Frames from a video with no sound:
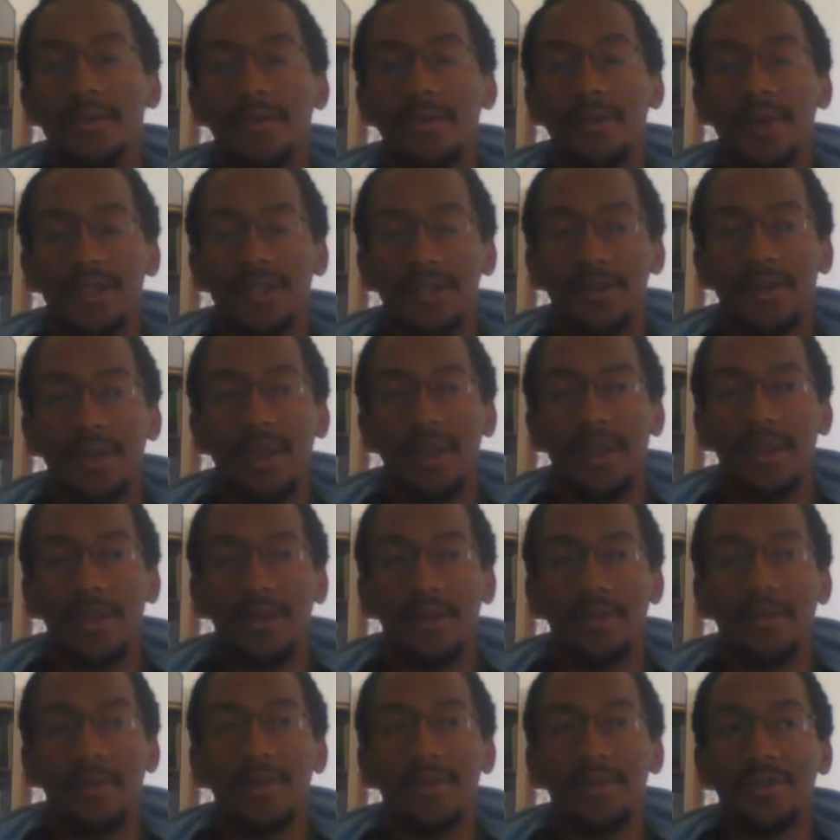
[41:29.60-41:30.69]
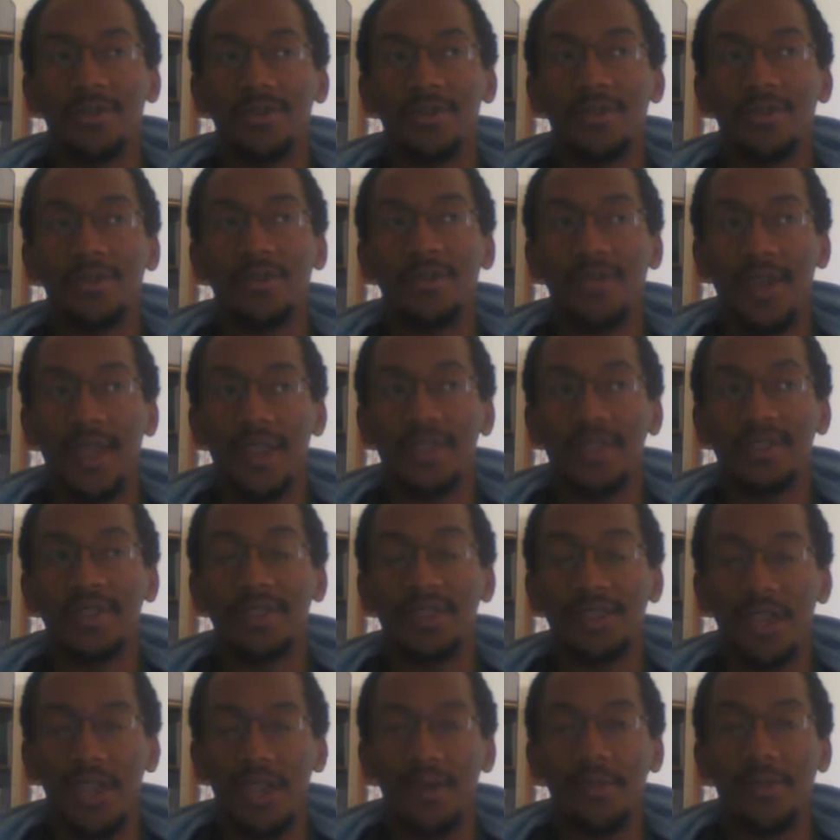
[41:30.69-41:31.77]
Wrestle Kingdom to face the
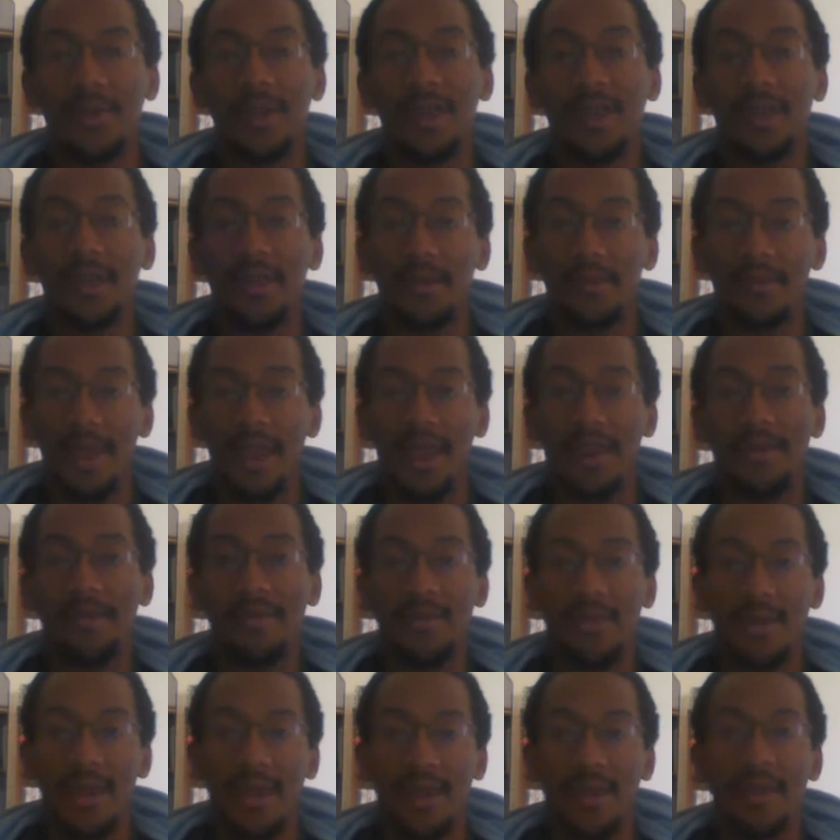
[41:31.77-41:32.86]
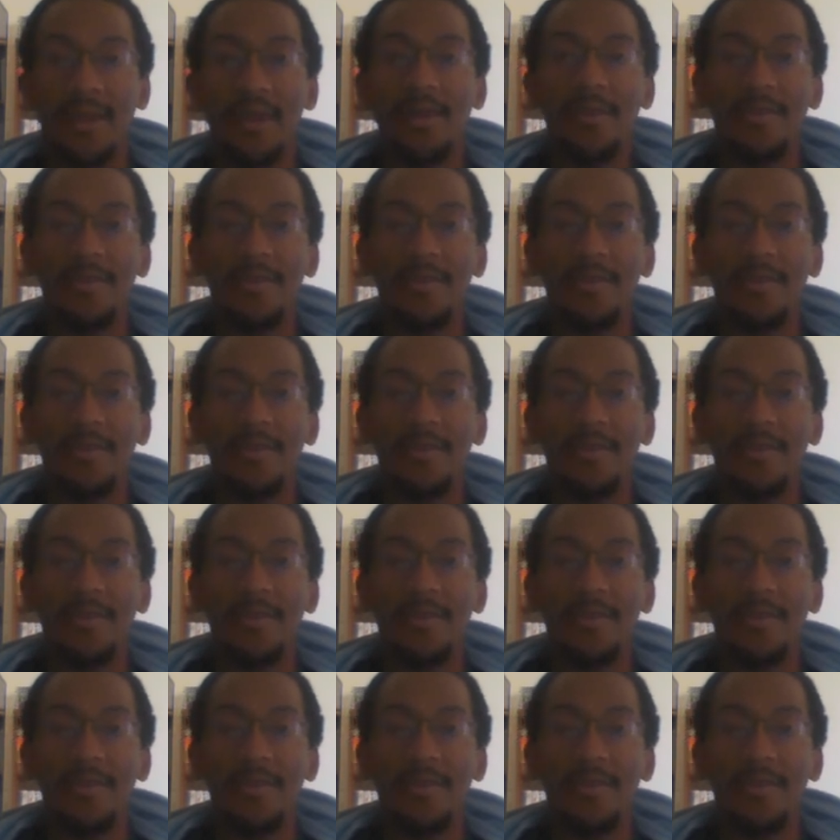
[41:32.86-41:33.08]
champion in the main event.